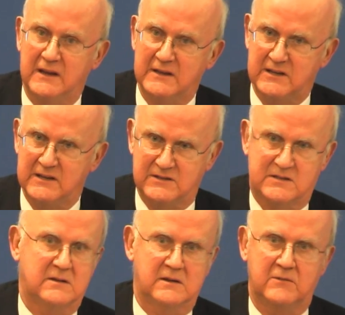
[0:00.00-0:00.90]
it, it is,
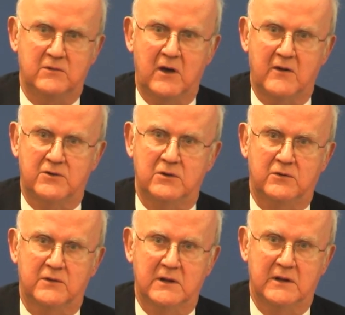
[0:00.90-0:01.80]
you have to
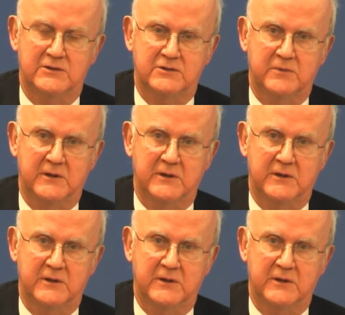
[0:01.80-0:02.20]
look at the larger